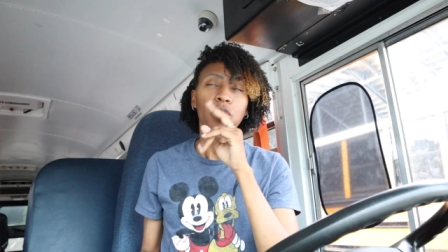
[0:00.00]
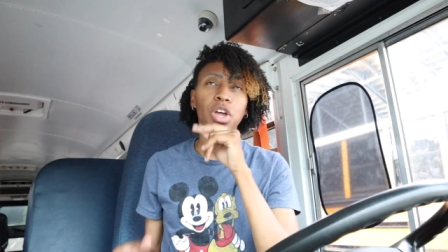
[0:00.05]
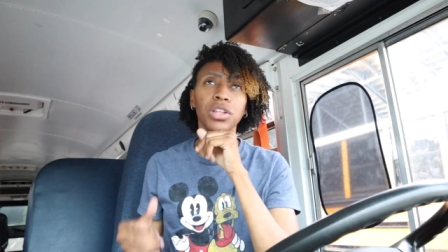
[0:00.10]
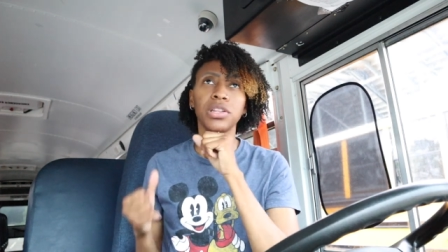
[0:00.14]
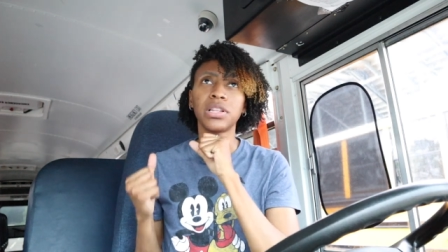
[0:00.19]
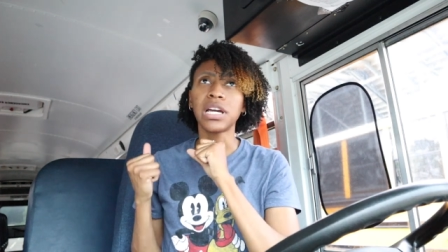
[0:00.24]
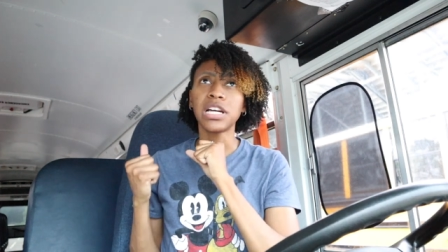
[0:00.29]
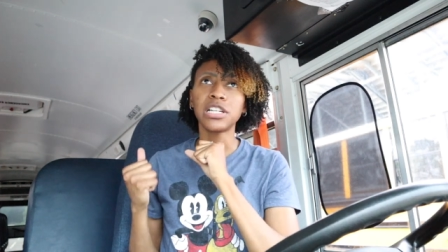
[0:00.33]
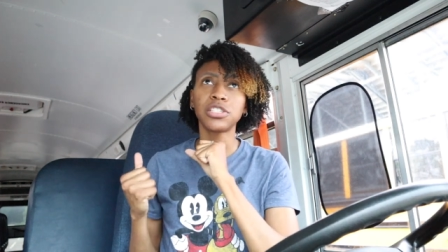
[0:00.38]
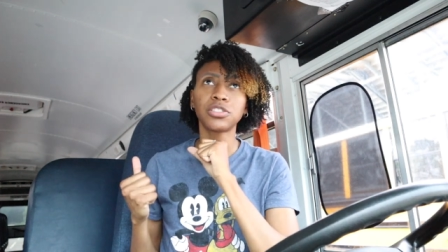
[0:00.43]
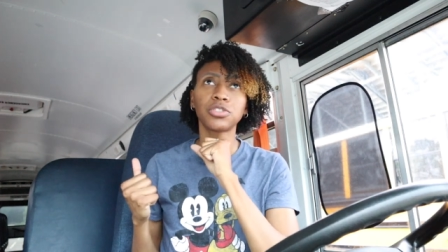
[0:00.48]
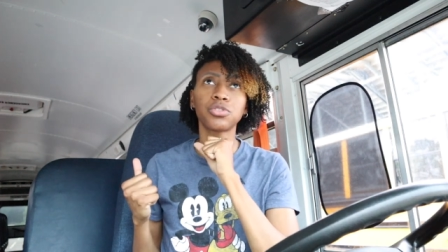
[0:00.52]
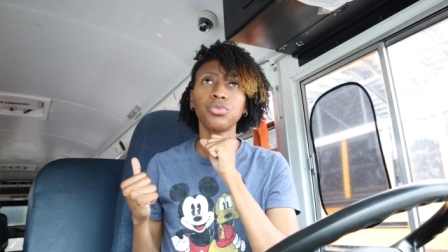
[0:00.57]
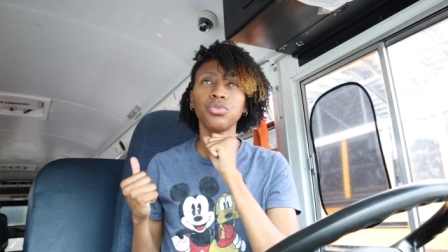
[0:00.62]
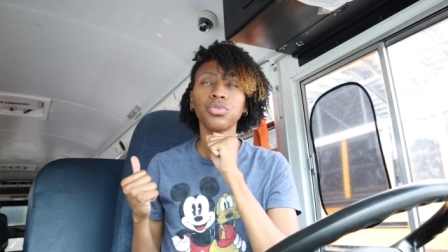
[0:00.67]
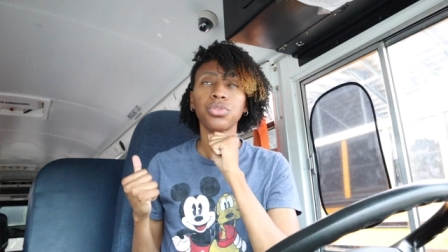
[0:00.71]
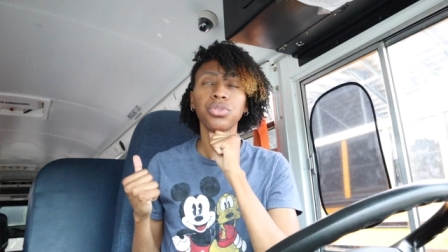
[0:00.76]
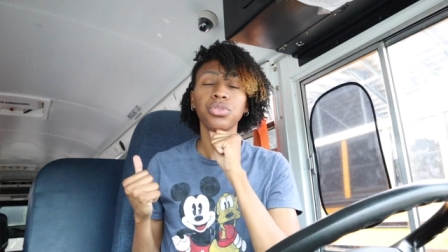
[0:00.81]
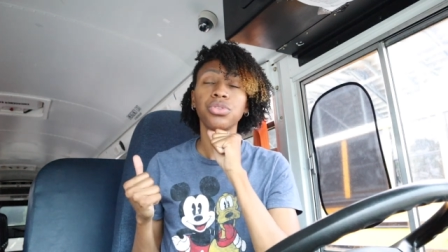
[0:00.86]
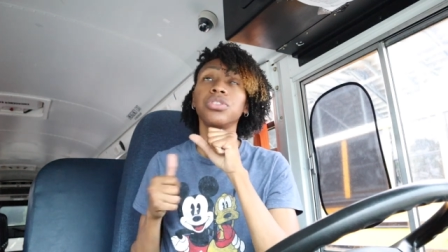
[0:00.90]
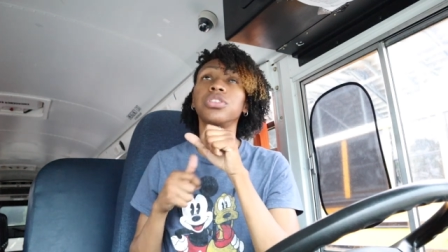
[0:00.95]
last
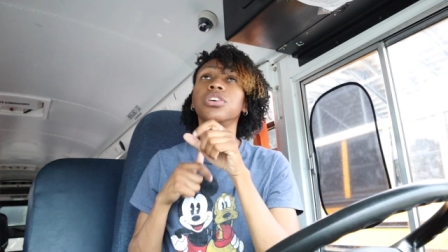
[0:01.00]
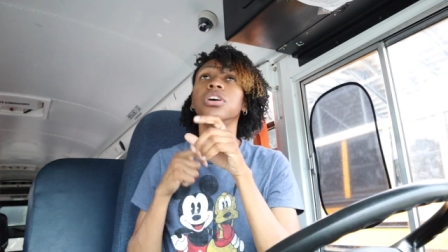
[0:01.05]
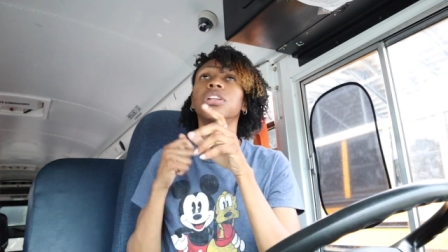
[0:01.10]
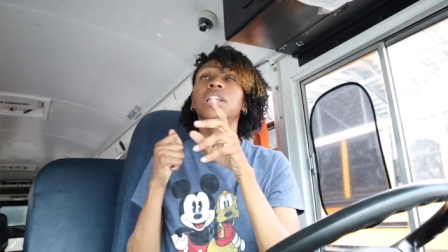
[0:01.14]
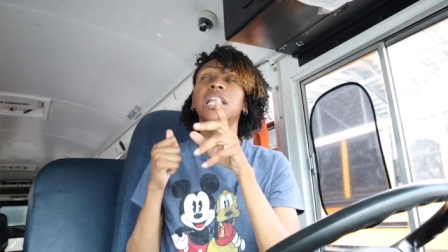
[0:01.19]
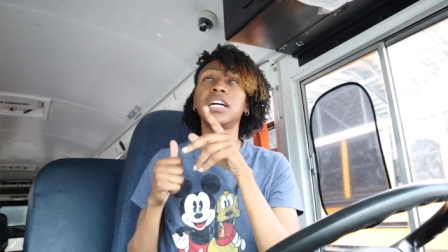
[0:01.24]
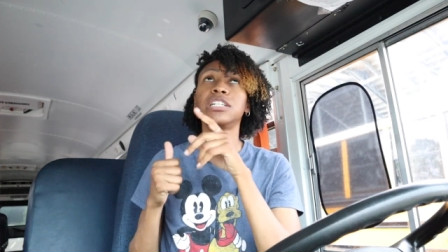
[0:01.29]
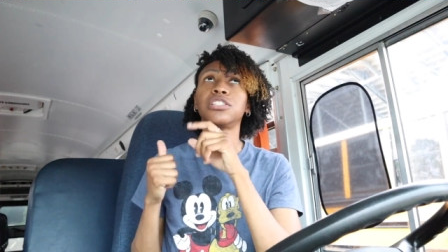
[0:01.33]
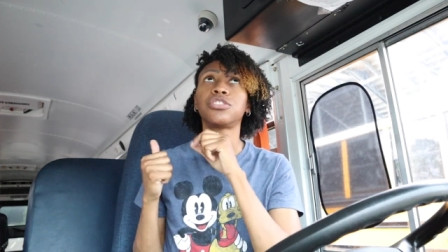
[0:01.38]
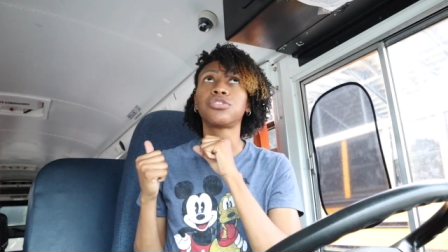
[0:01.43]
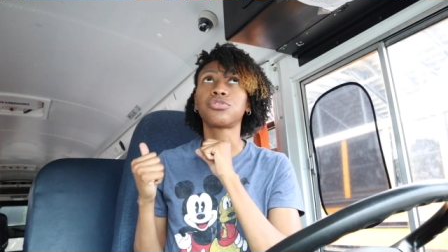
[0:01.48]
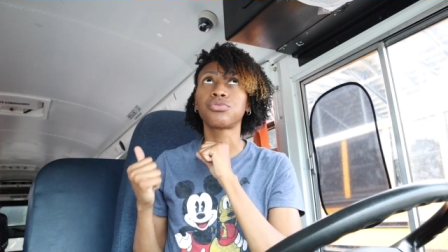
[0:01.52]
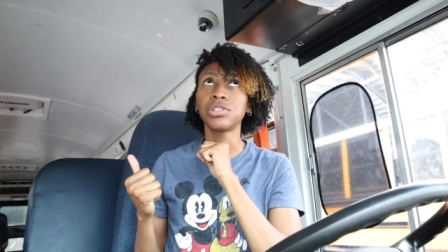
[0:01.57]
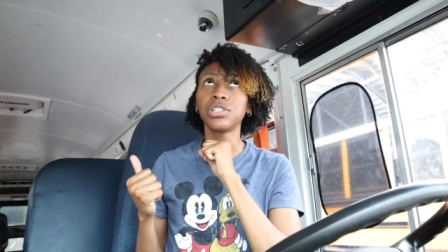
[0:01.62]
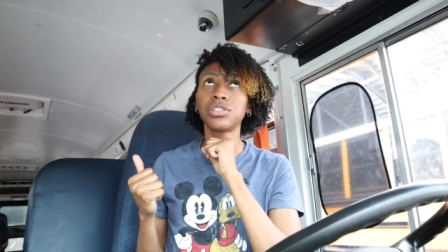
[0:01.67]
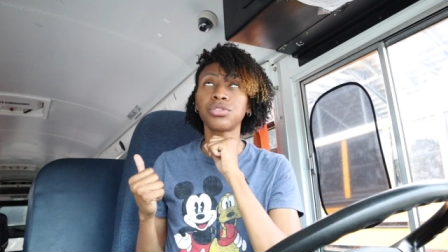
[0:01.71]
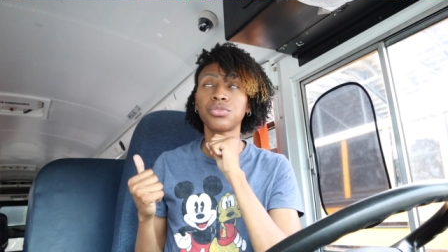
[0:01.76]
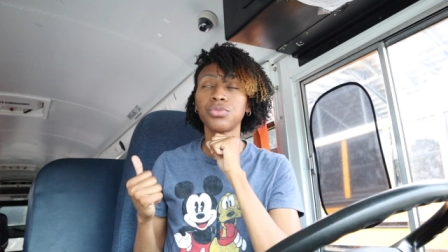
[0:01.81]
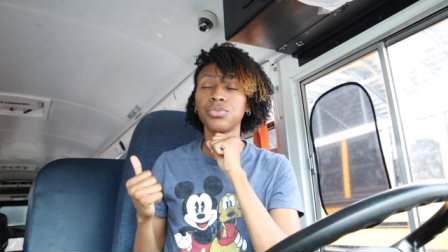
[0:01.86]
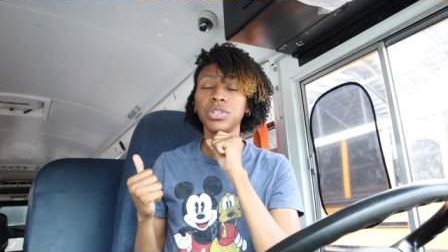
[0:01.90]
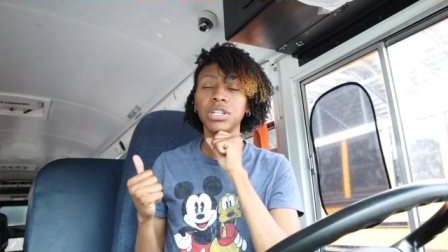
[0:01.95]
school, the last three
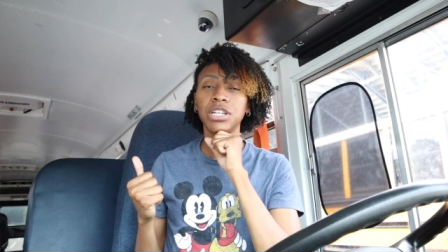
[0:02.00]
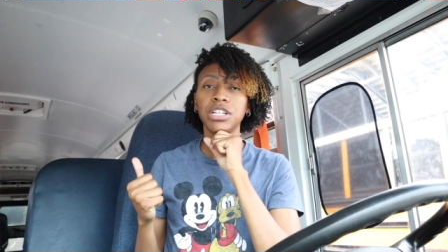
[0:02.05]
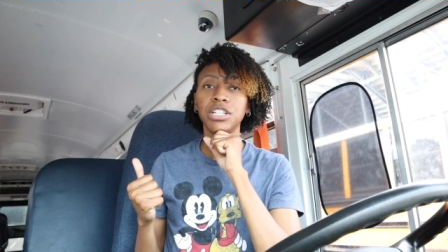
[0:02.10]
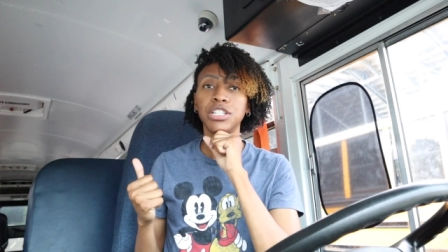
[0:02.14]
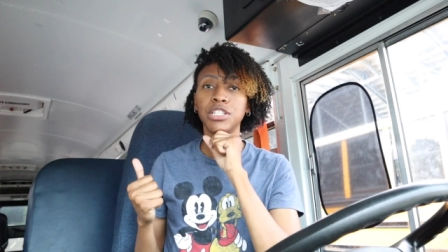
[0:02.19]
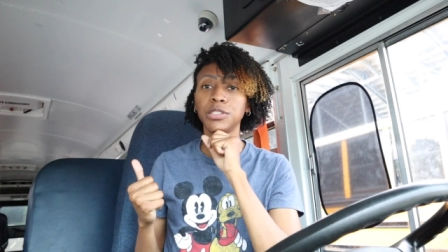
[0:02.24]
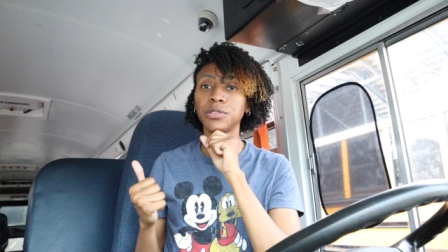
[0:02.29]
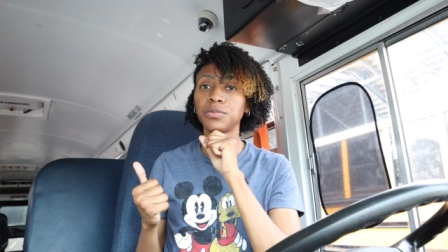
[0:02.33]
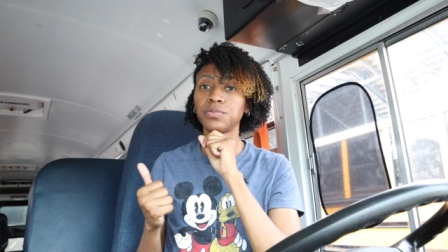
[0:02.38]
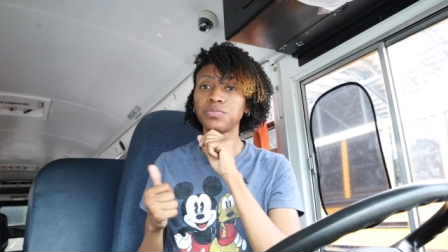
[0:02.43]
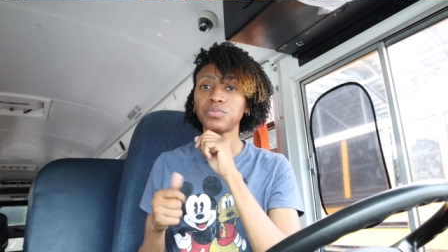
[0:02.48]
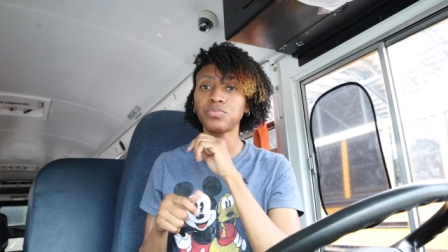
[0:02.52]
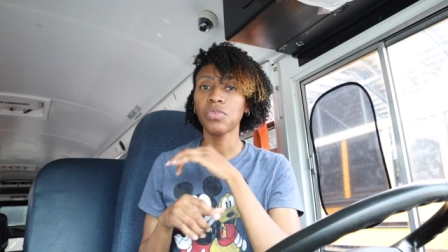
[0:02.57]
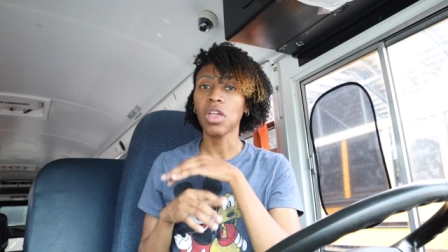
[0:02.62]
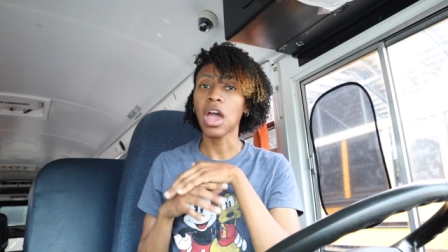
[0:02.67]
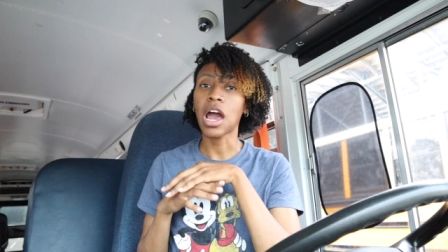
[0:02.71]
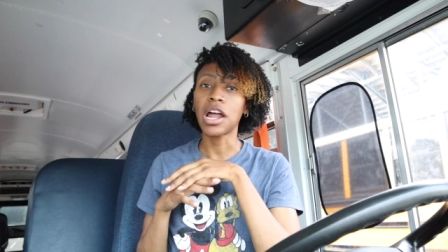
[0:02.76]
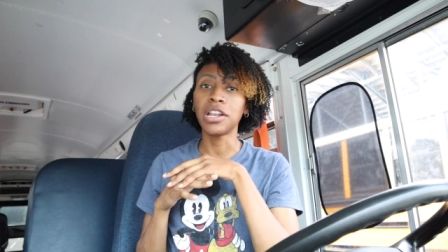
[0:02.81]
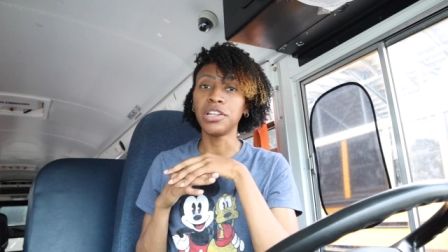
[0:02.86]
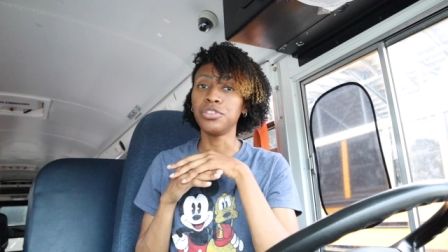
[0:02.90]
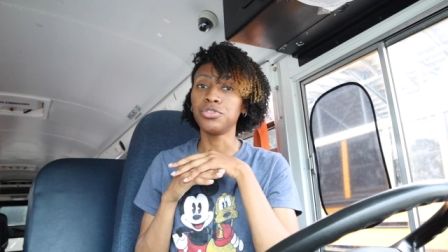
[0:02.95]
school years,
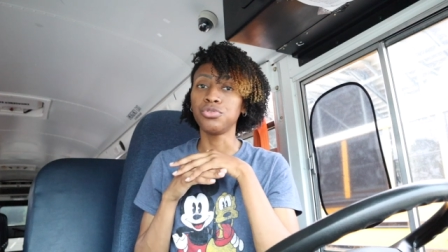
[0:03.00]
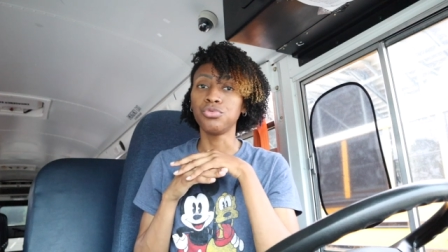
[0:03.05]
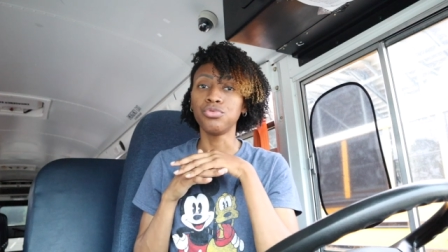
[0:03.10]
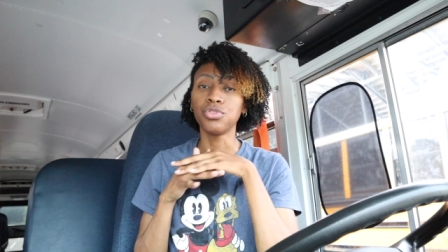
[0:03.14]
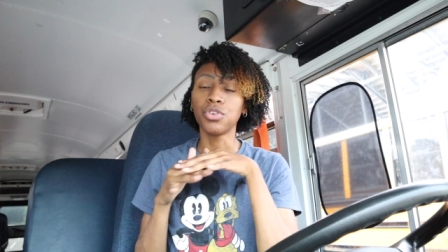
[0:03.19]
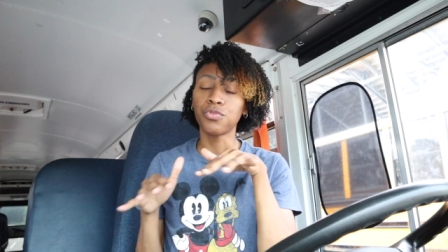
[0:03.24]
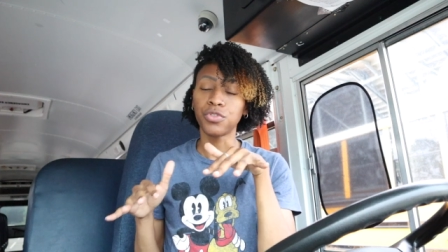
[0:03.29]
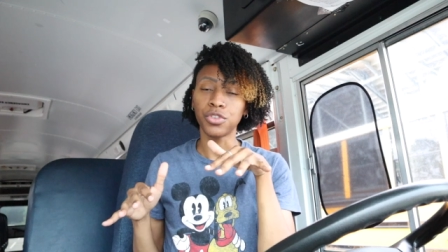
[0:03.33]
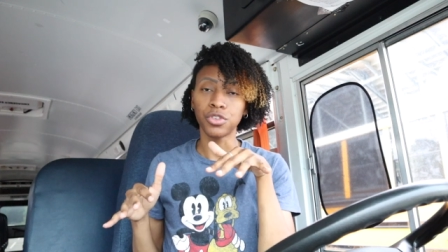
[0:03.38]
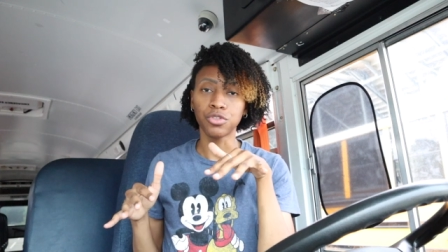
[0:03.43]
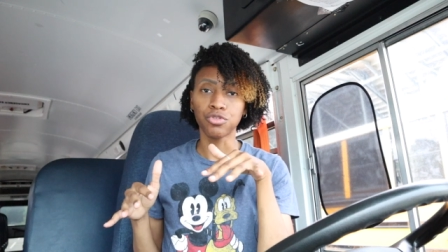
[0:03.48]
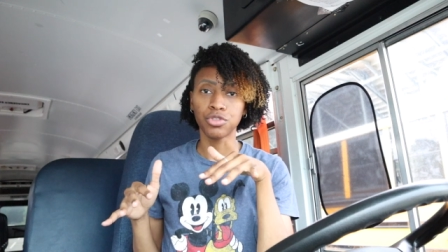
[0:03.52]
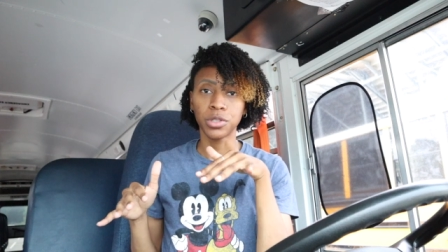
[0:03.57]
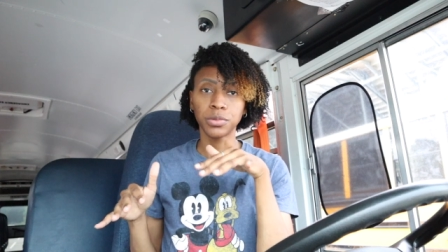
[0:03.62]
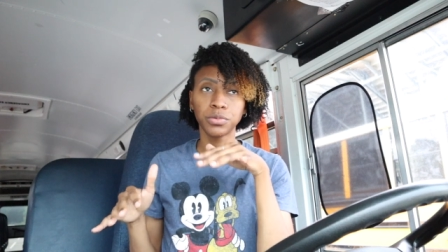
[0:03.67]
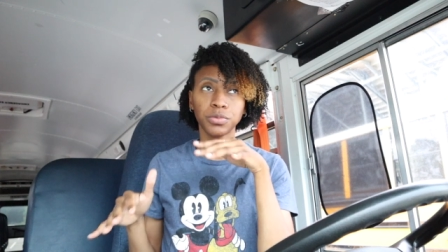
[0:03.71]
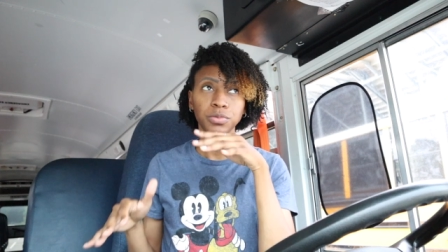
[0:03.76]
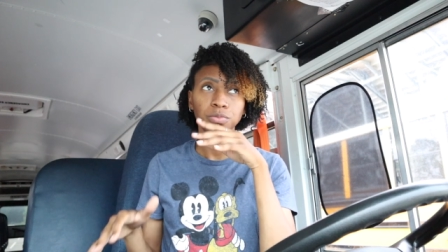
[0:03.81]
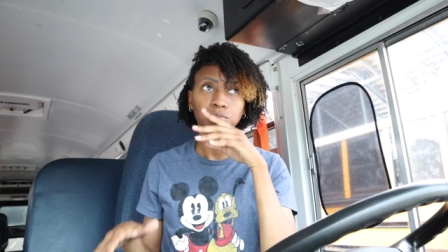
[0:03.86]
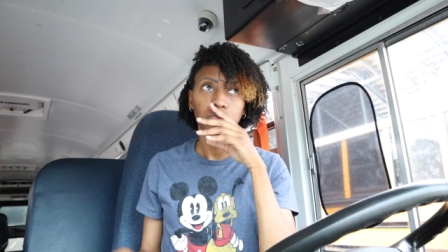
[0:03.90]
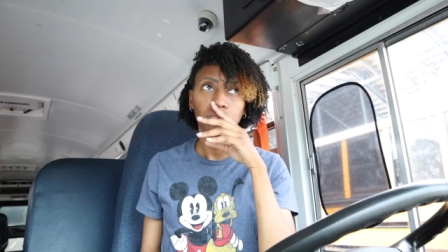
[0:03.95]
I didn't do no field trip.